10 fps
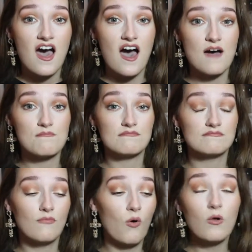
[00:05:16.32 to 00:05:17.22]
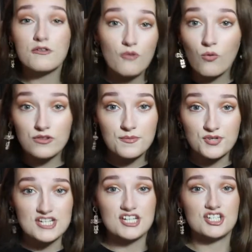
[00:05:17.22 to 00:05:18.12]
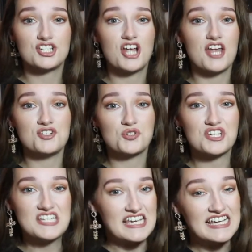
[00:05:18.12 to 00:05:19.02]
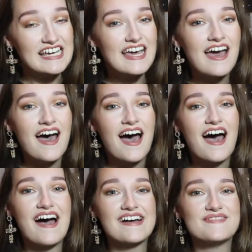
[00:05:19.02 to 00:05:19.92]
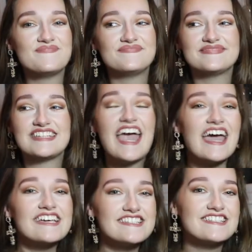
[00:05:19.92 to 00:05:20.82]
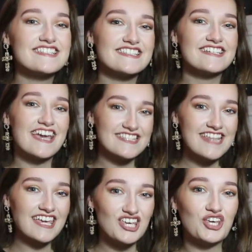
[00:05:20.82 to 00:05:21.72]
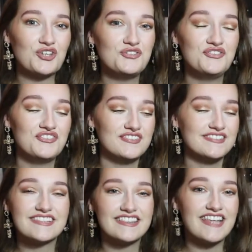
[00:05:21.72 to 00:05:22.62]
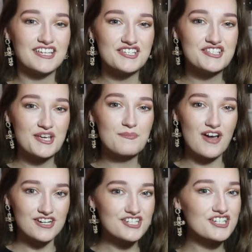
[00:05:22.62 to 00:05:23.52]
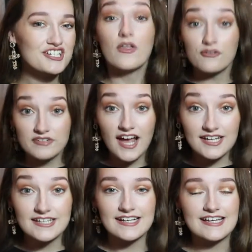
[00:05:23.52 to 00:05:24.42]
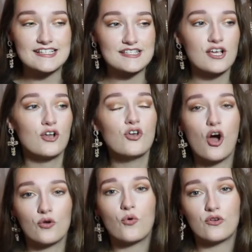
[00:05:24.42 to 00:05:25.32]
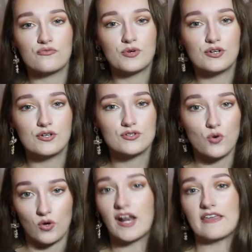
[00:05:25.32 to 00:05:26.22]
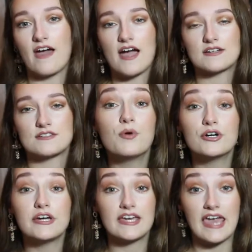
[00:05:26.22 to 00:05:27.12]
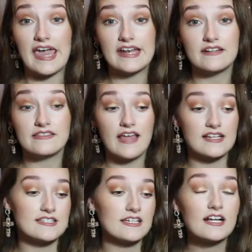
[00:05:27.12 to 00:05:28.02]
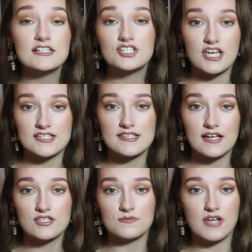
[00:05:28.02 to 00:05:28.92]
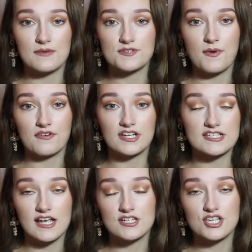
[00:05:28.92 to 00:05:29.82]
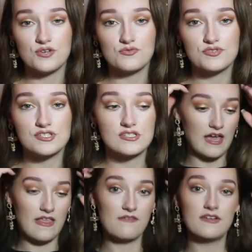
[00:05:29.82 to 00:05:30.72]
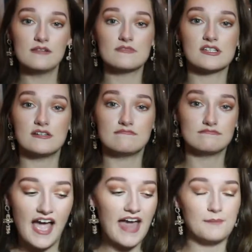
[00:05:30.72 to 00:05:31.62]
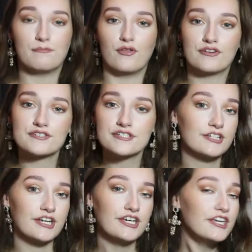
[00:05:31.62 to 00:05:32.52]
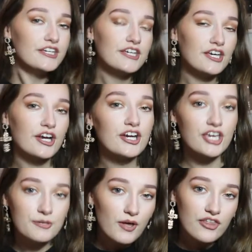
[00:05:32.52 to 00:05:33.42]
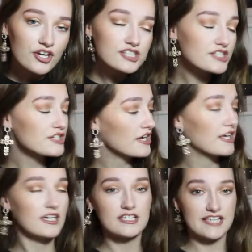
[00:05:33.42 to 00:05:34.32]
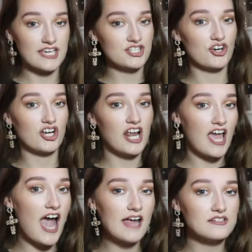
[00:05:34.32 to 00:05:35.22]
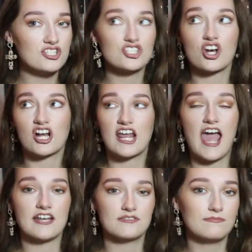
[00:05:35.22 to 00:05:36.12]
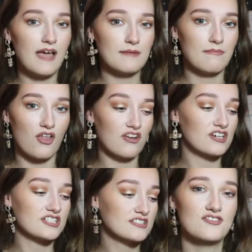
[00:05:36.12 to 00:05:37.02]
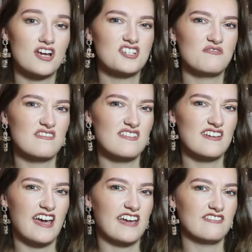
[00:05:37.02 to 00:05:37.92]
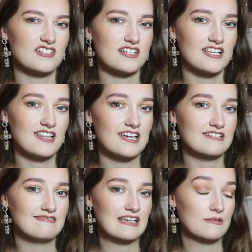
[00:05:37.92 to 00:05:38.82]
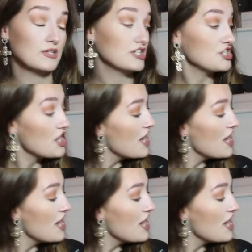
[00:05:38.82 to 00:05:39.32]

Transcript: All the British enjoy tea. Yes, thank you. Thank you so much. When the reality is, not all of us talk like that. But again, that's the cliches that sometimes Americans like to use in the films, and I ain't bothered. Are you? Are you bothered? Because I'm certainly ain't bothered. I tried doing an Irish accent, I don't think it worked.